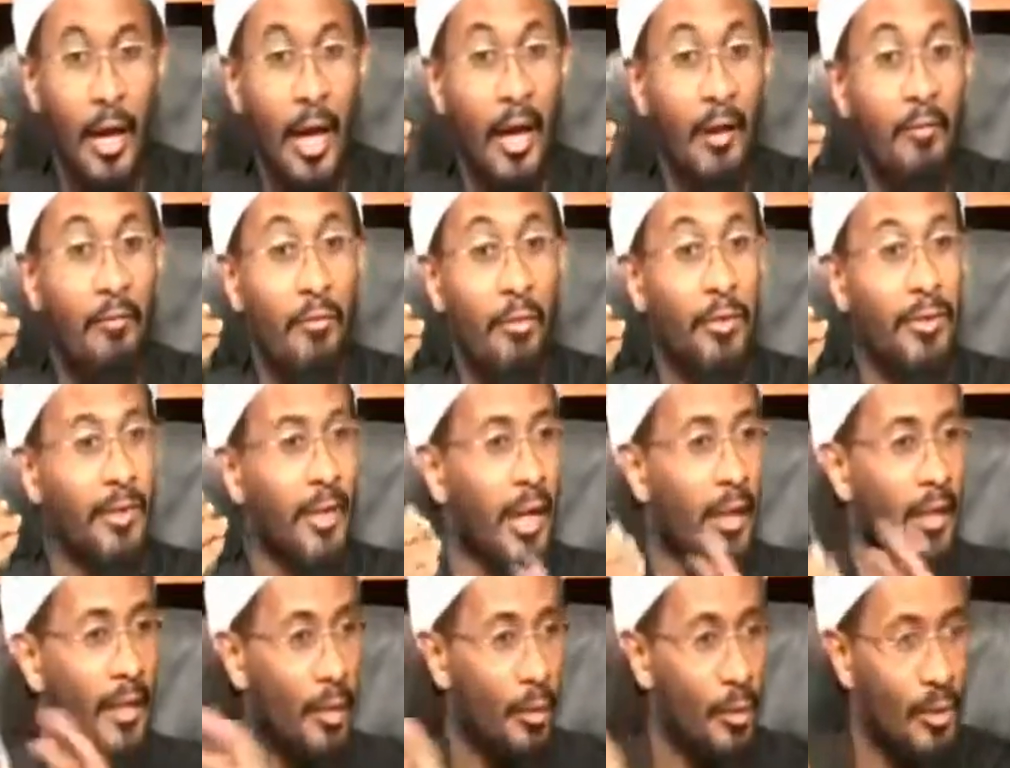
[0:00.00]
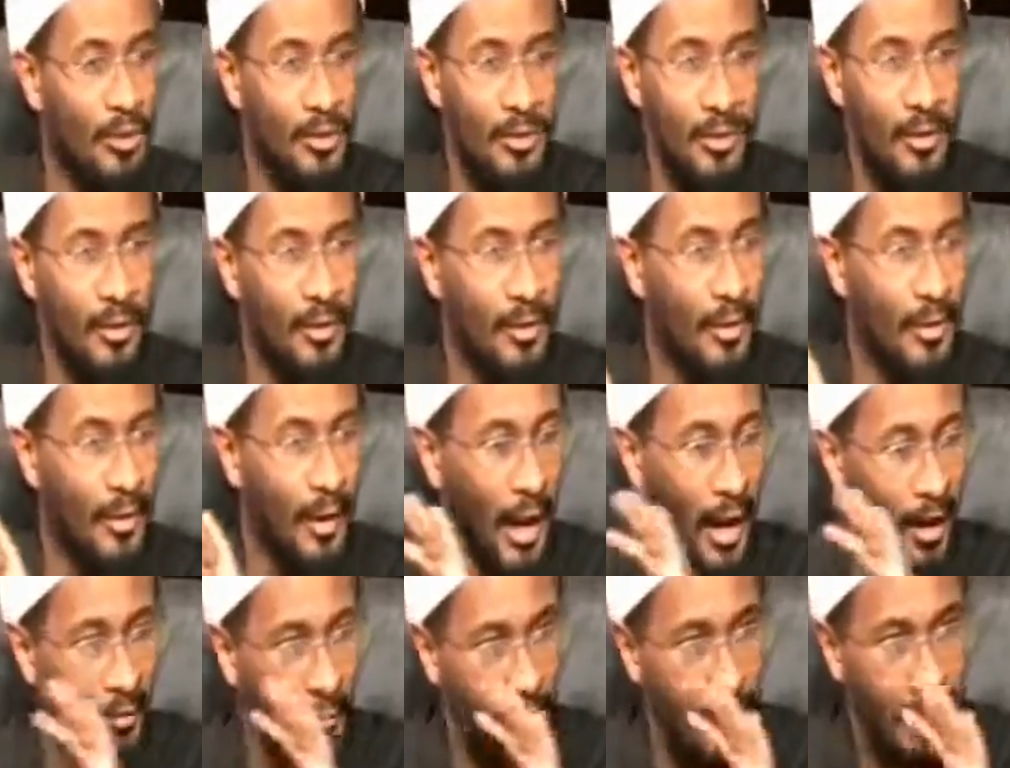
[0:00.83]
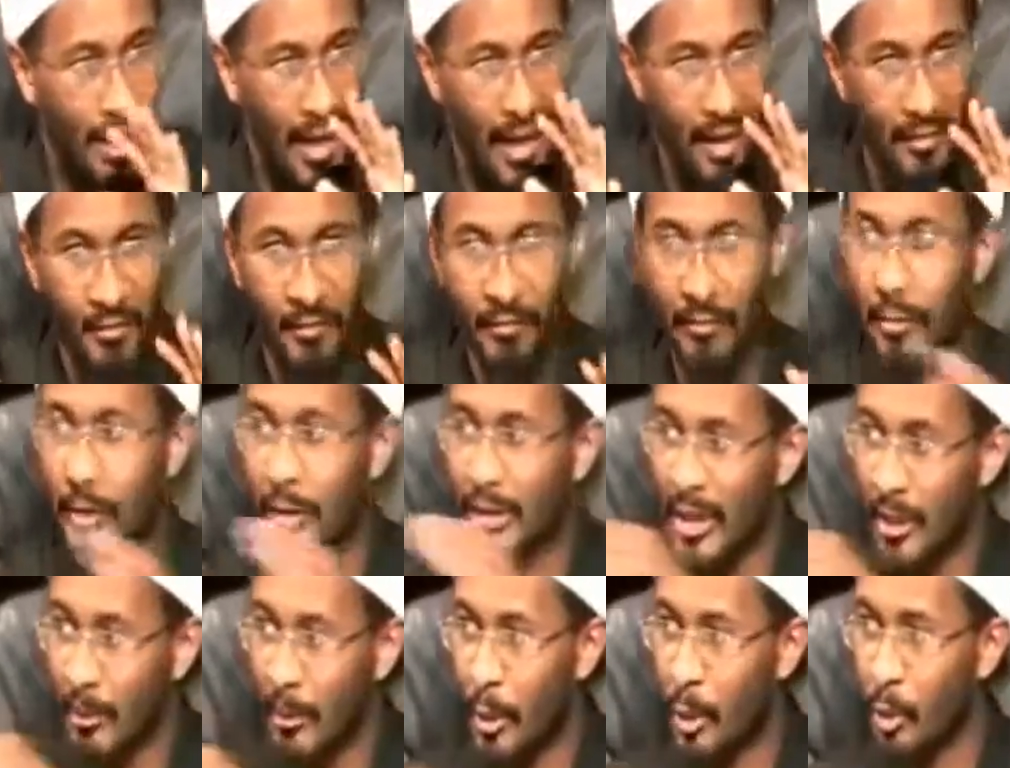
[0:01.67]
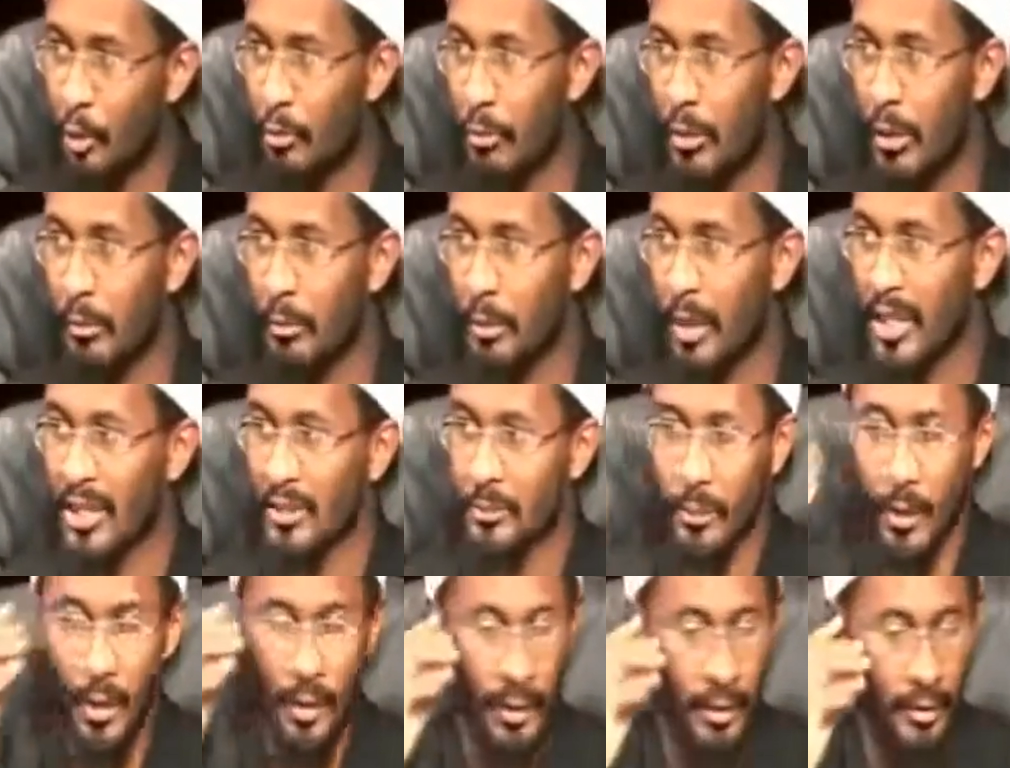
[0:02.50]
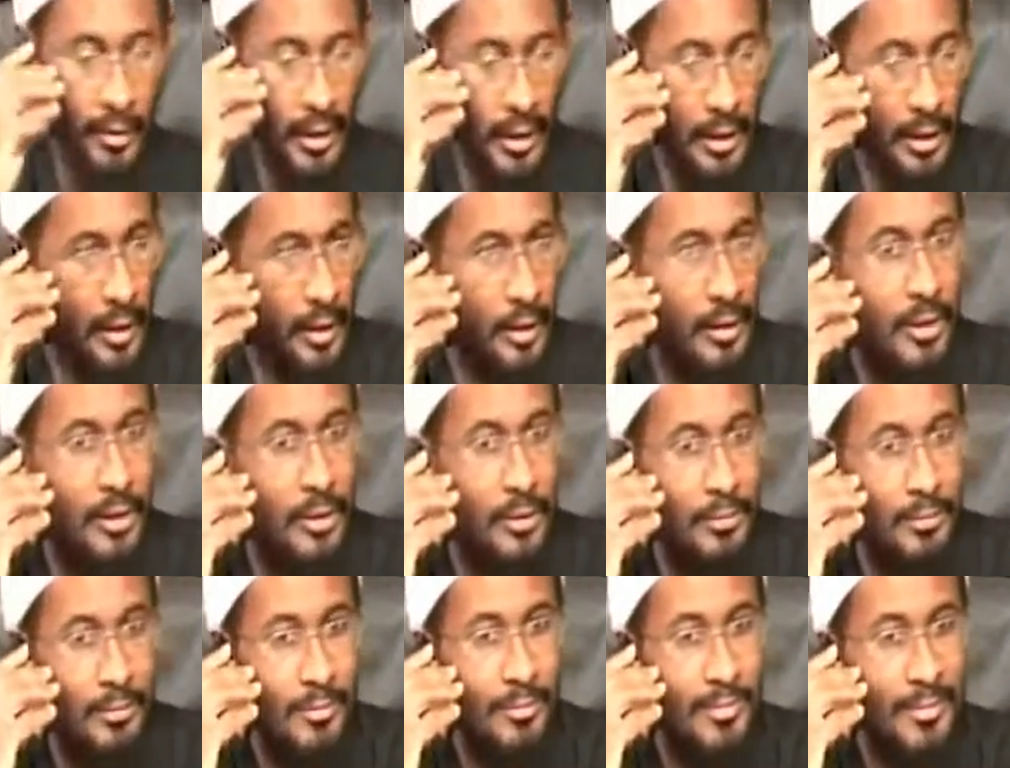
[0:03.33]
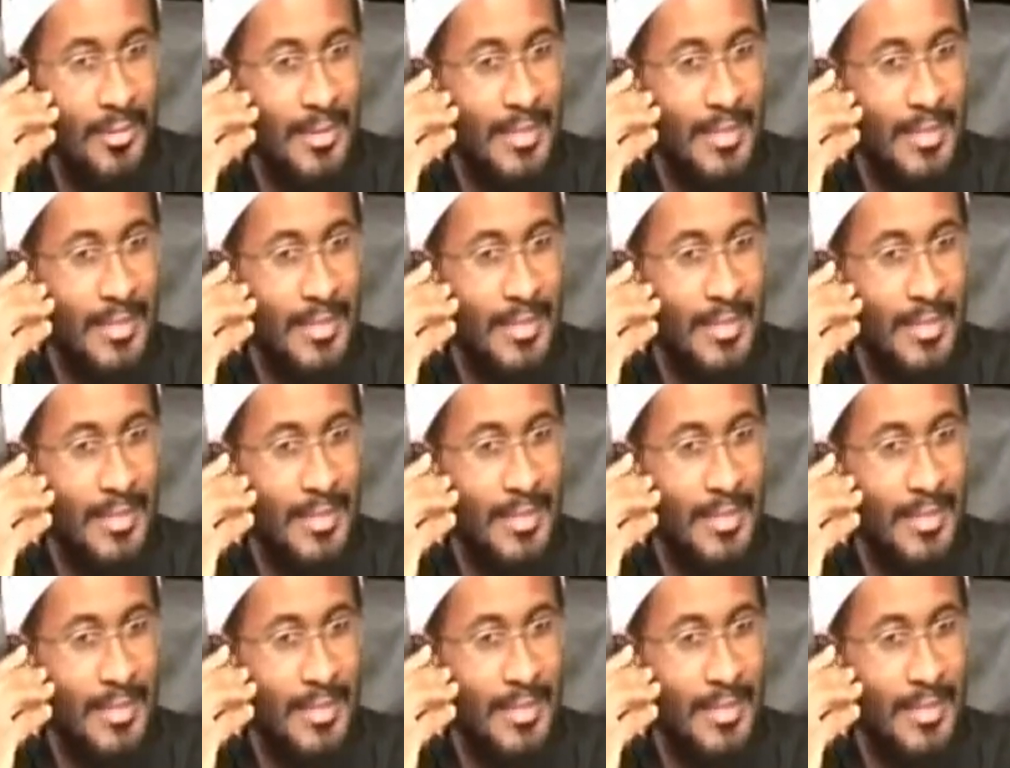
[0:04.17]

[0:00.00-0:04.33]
Every time a human being passed by, they did this.